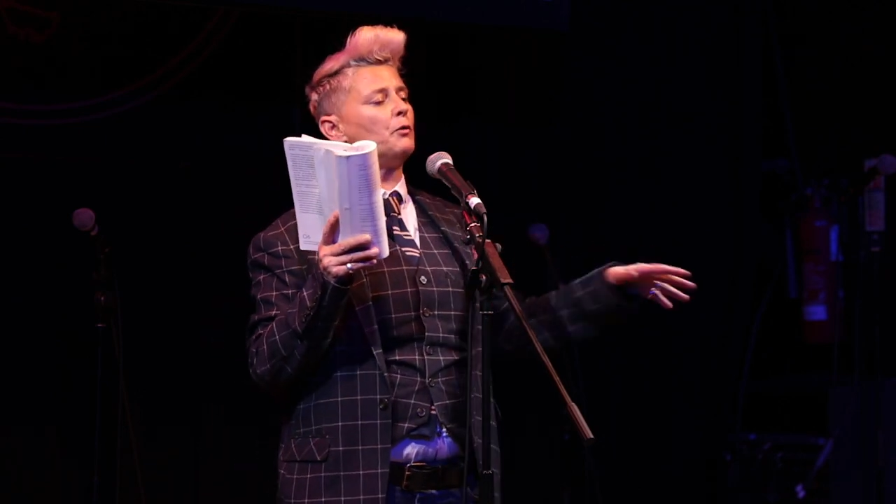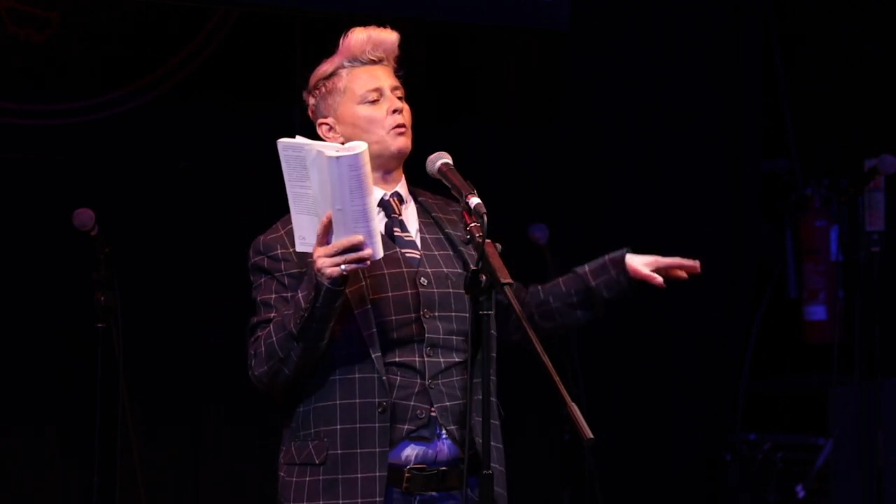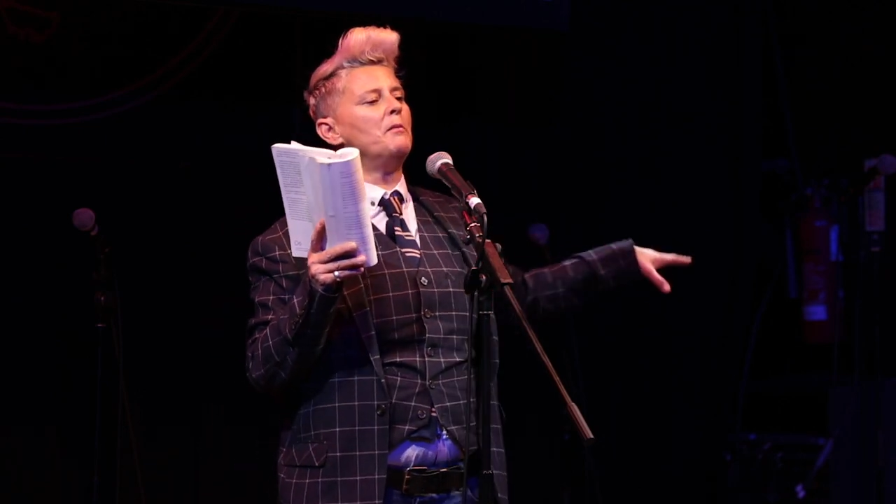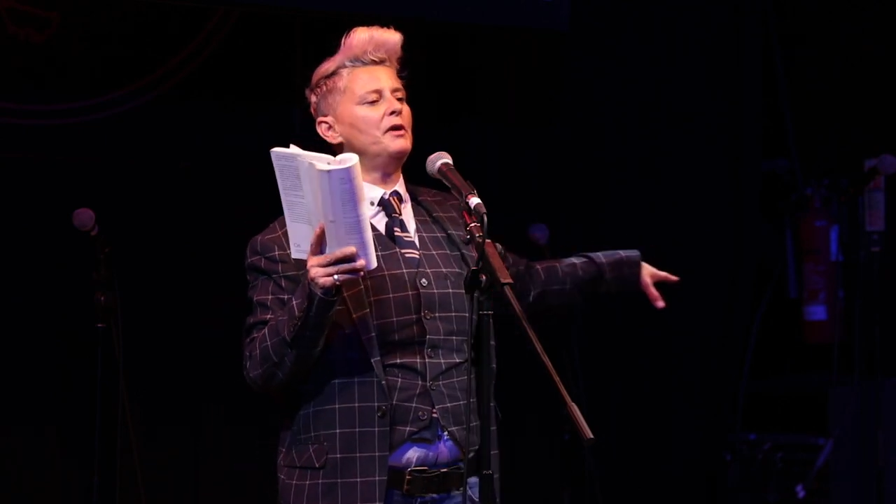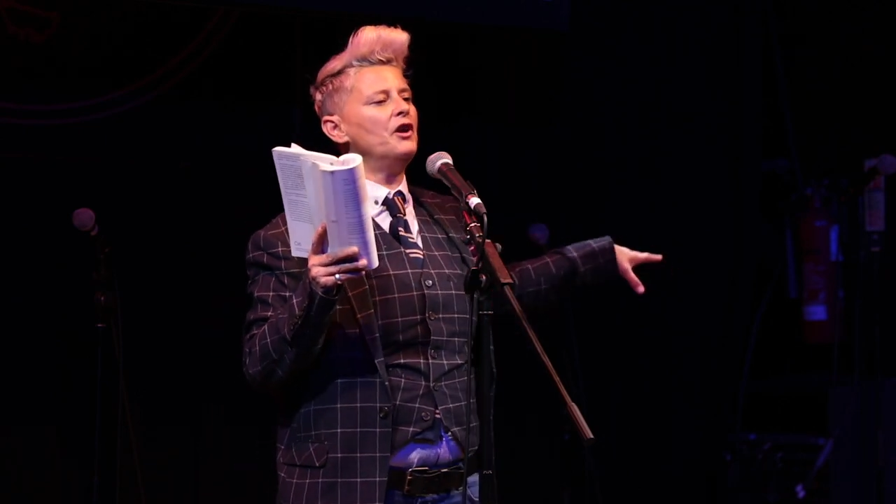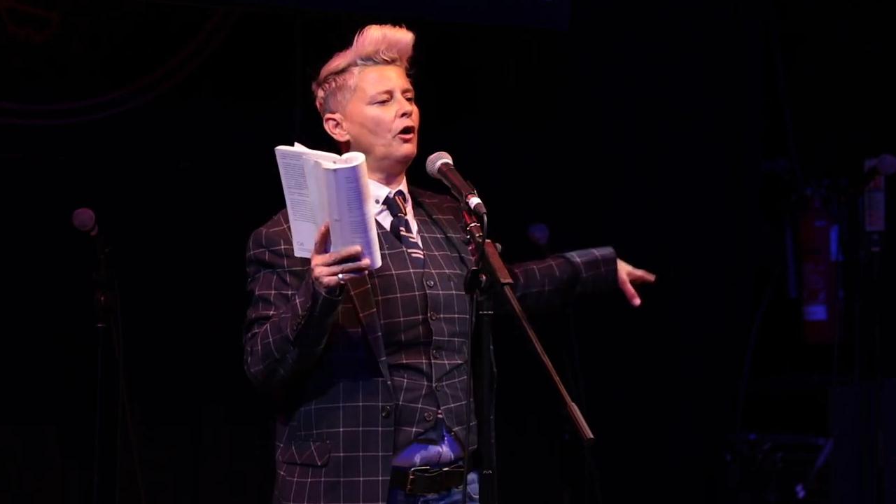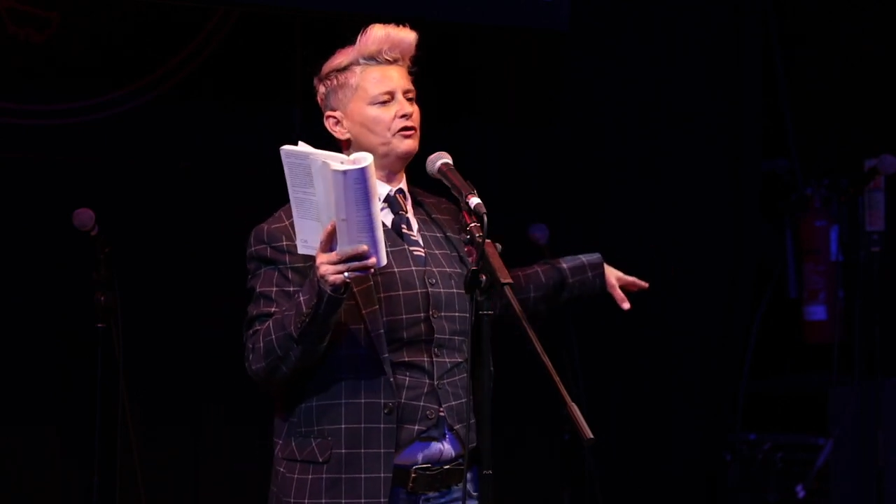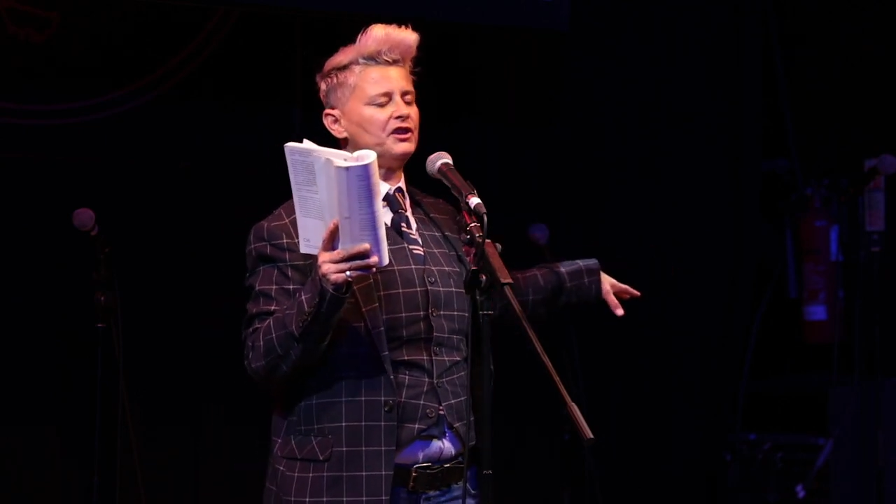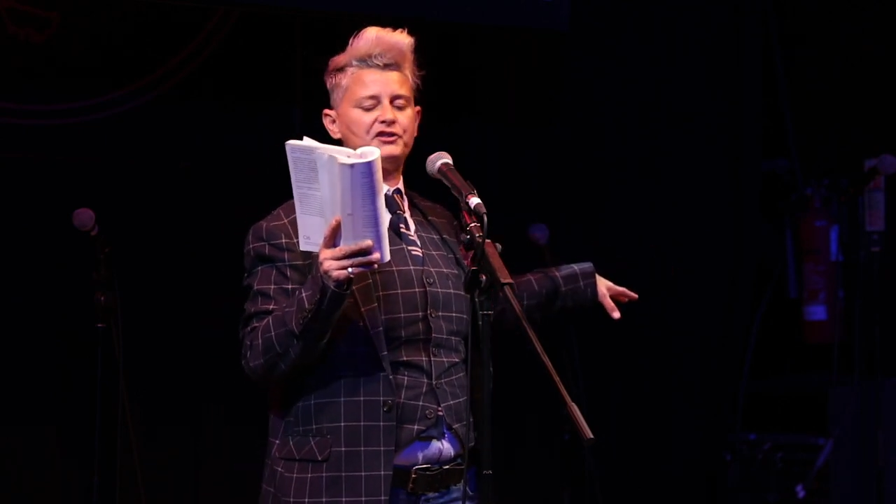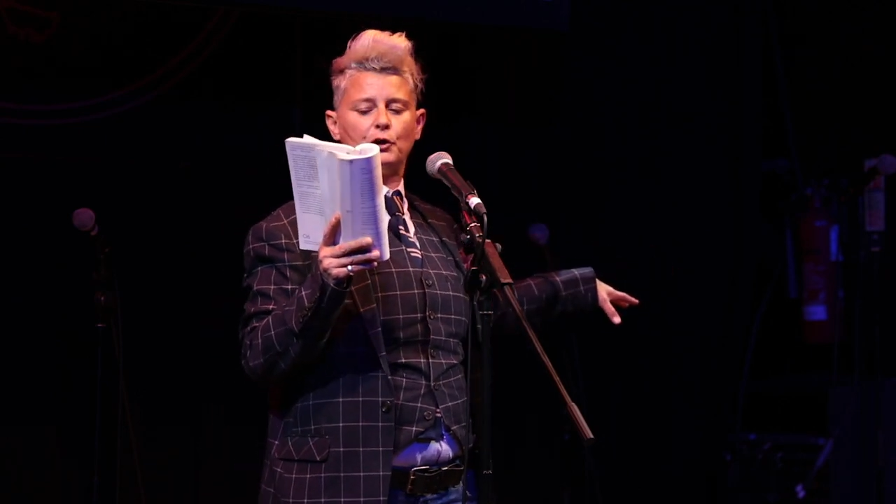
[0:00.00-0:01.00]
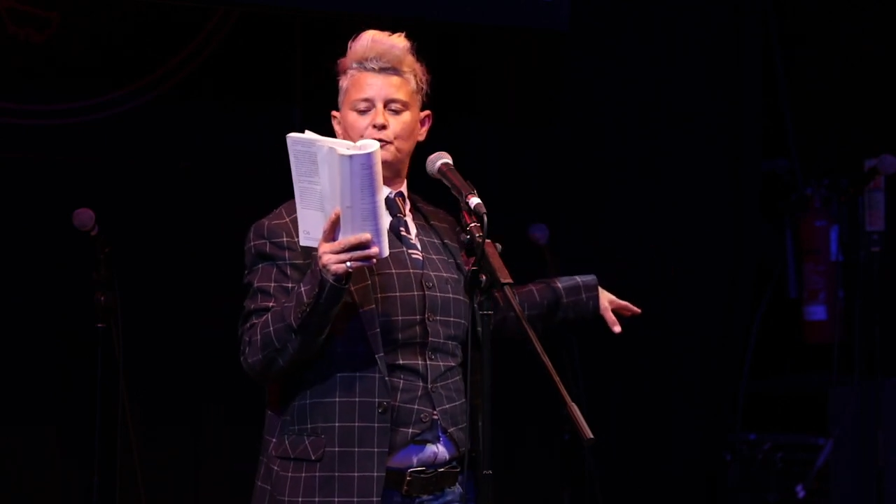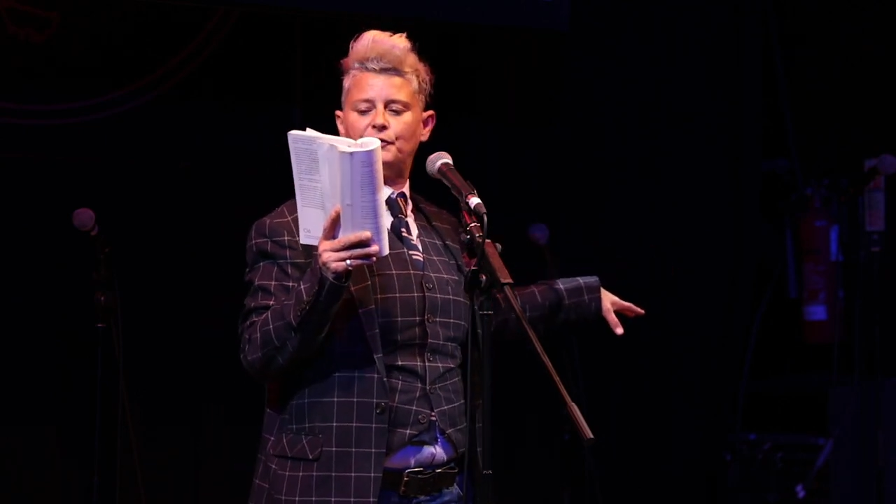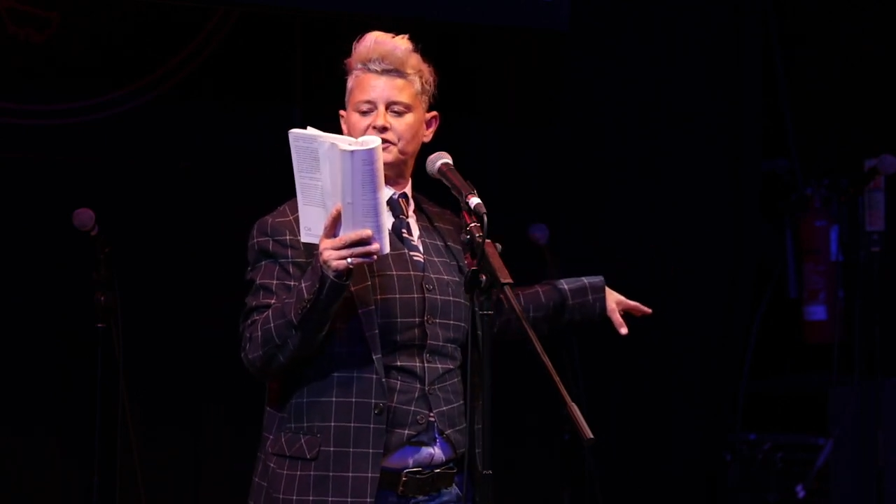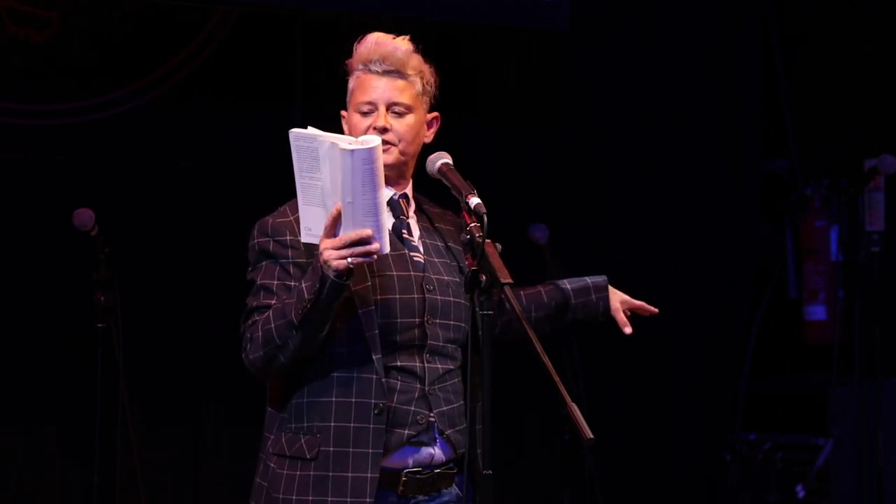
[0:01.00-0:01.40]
the woman on the sofa